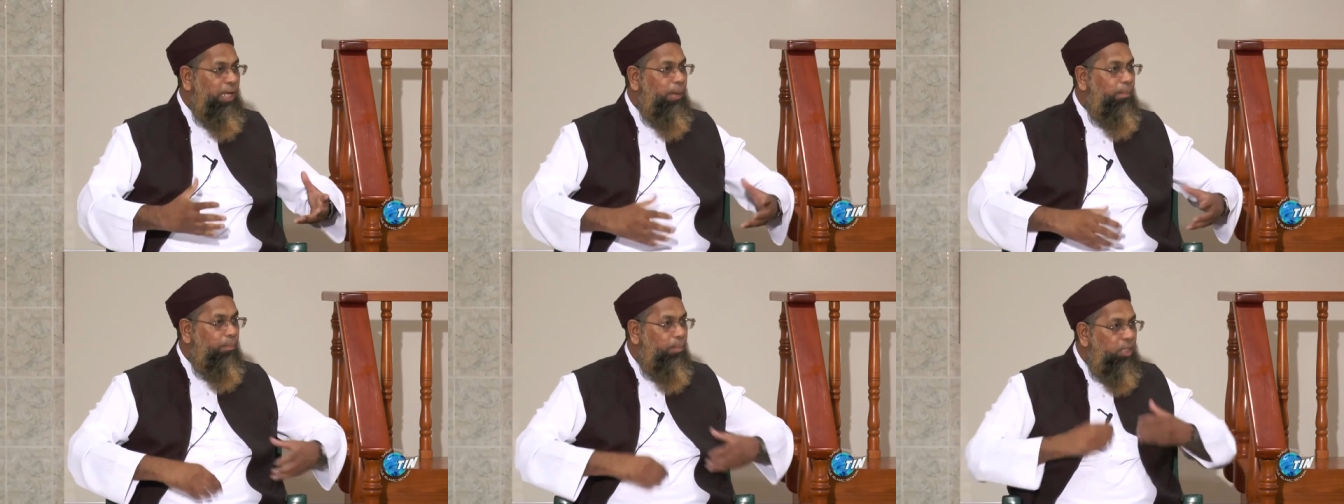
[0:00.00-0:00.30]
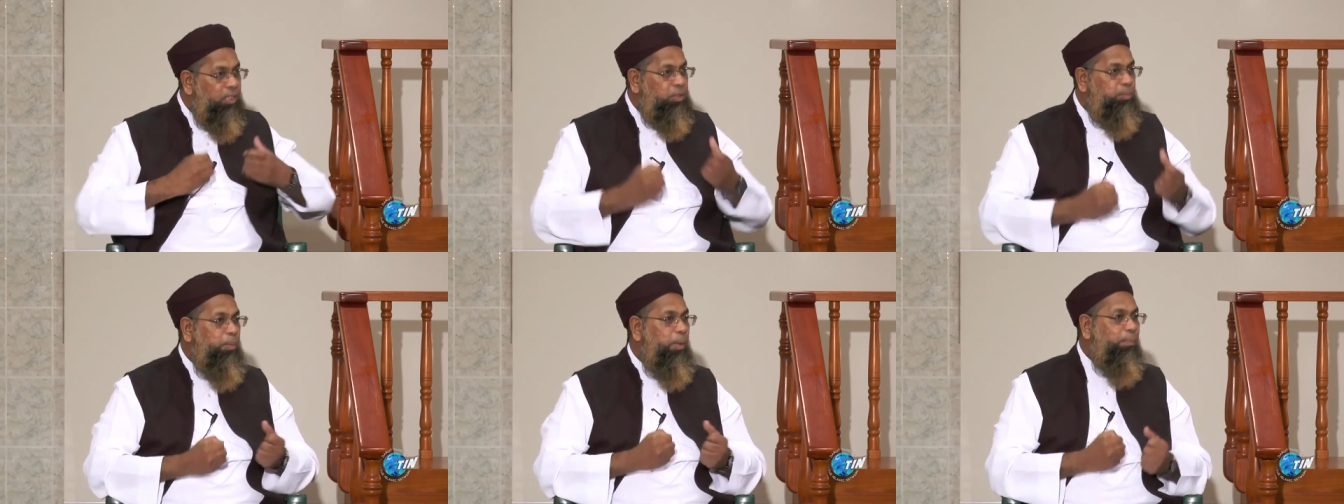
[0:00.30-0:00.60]
and
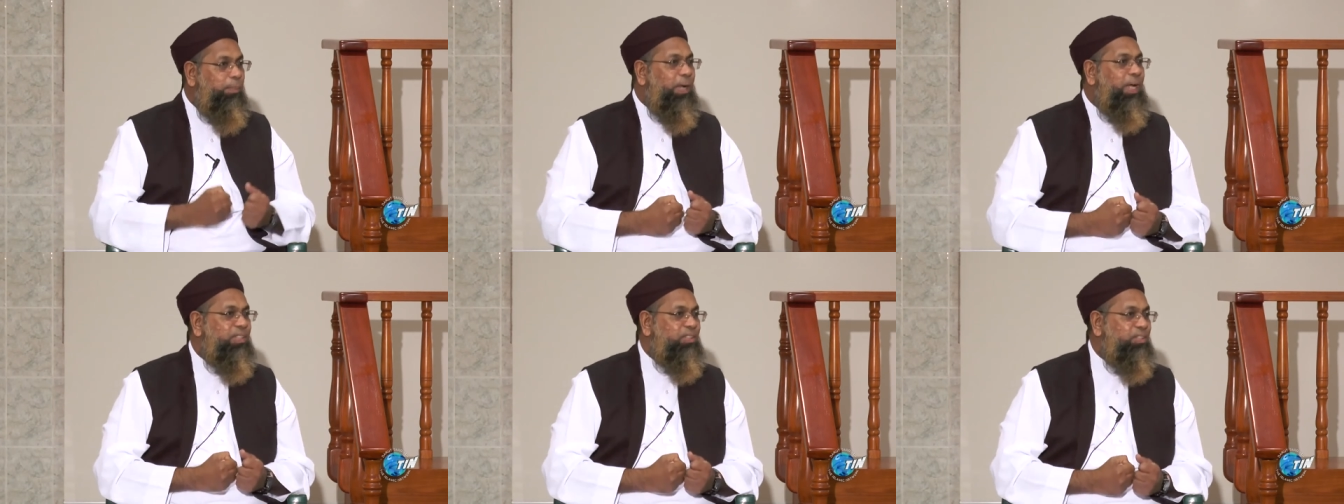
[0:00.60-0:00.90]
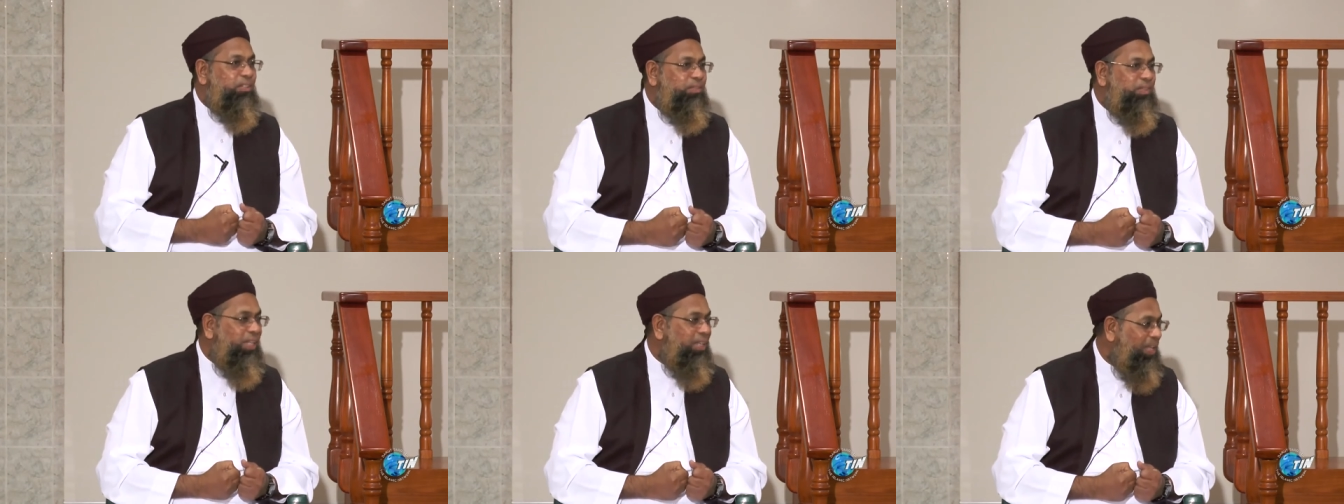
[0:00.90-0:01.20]
must be part
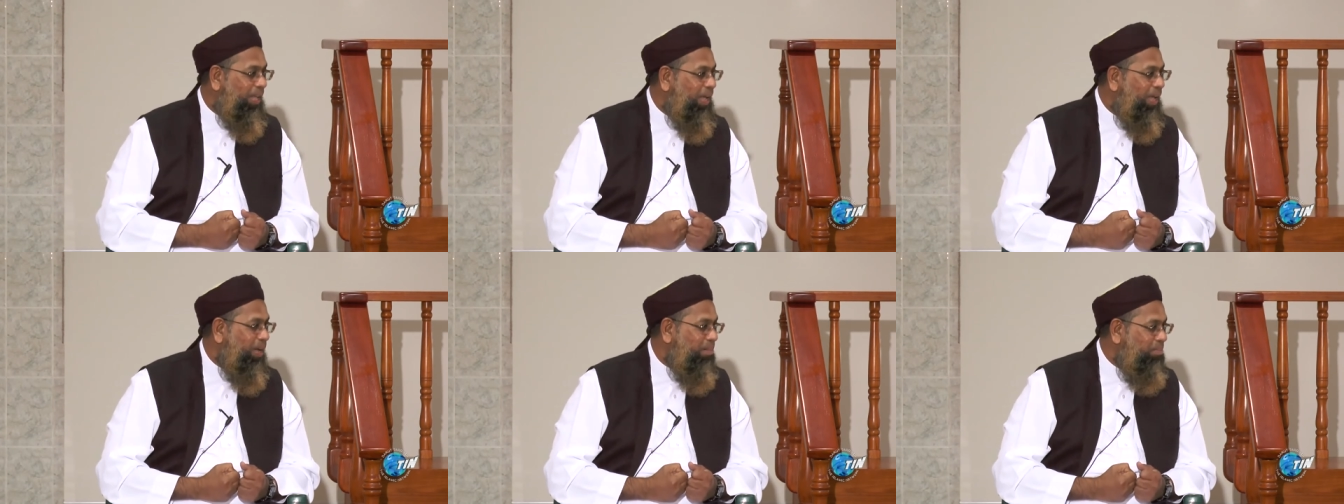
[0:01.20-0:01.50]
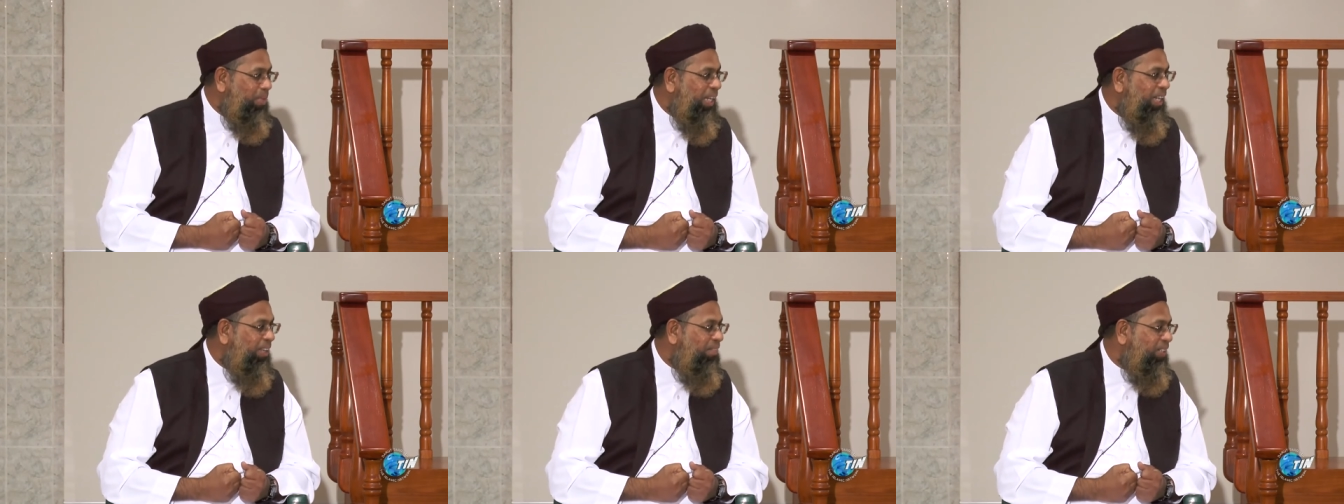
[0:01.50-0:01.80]
of the
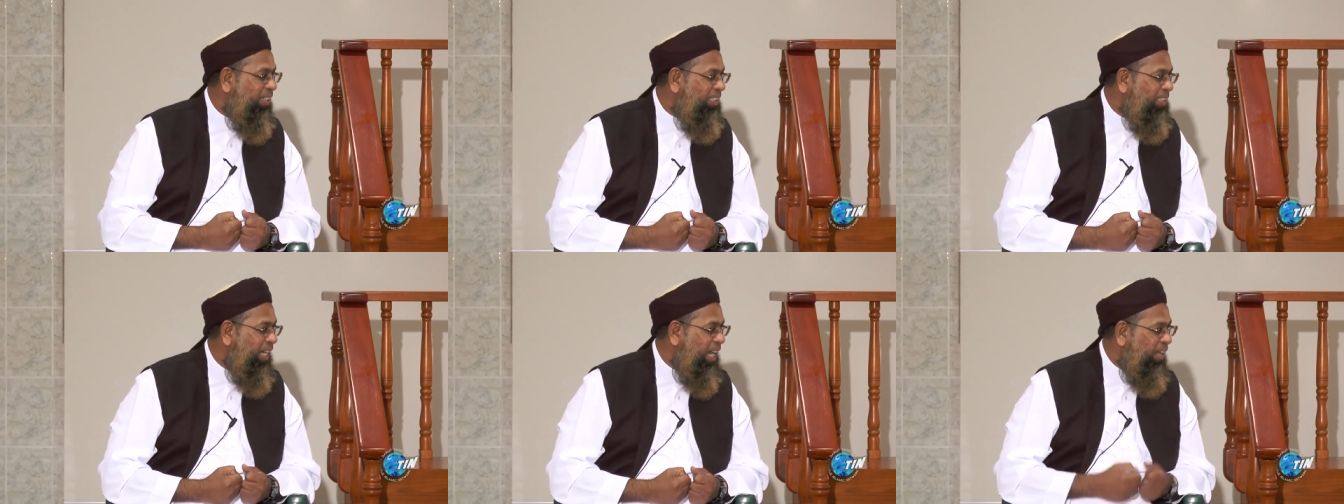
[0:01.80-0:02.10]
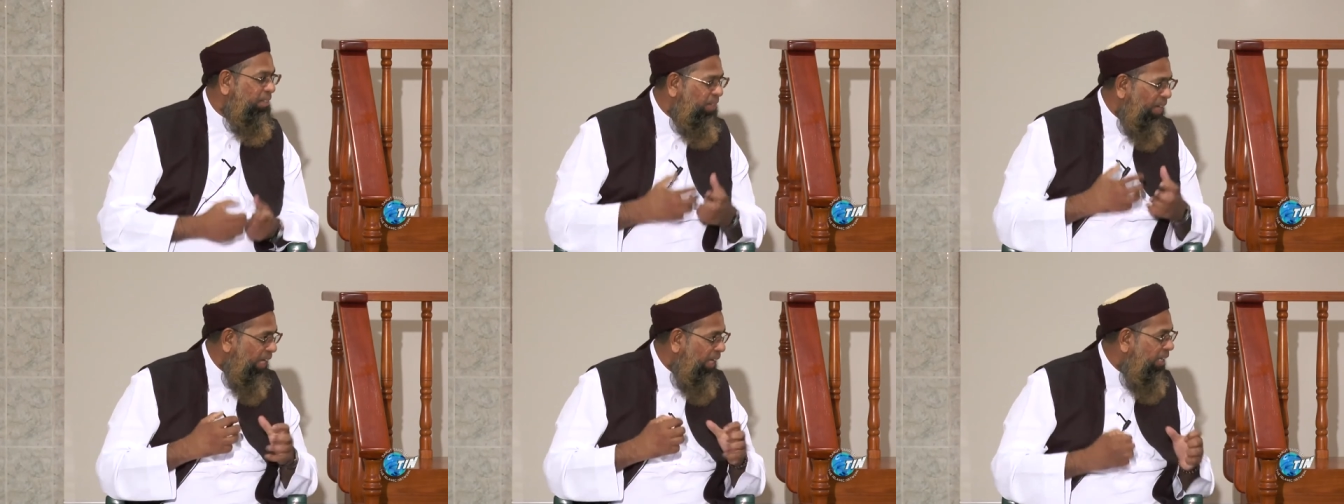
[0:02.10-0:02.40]
believer's
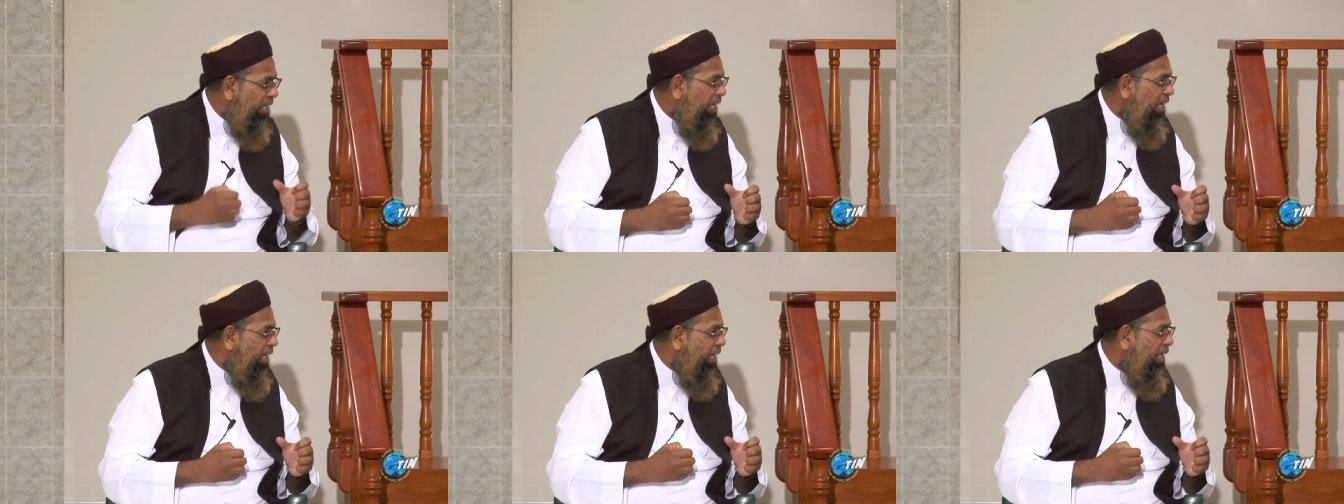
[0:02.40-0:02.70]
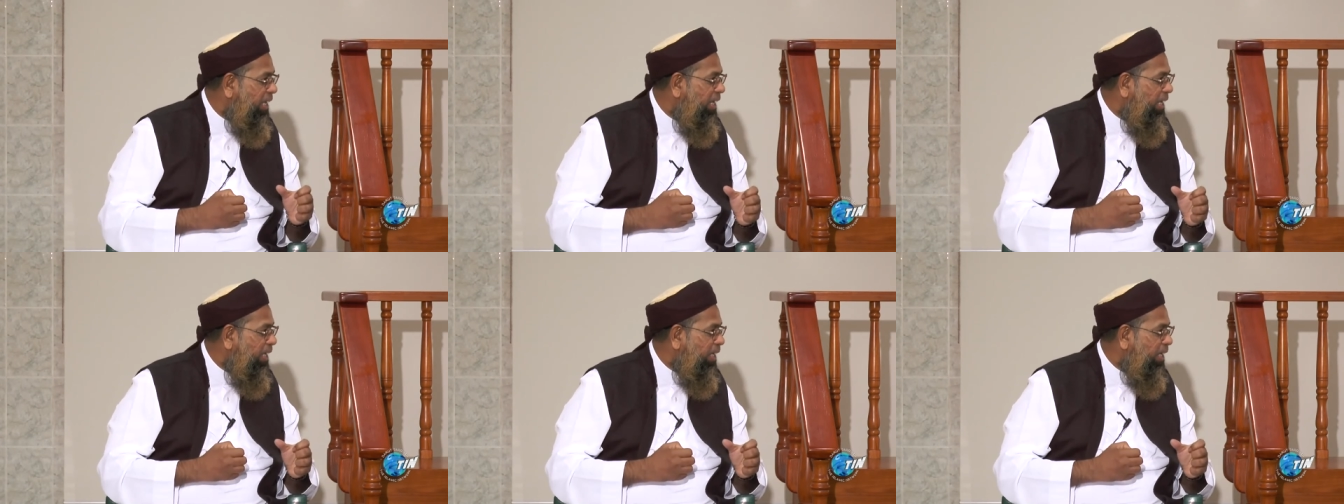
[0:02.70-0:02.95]
life, haya.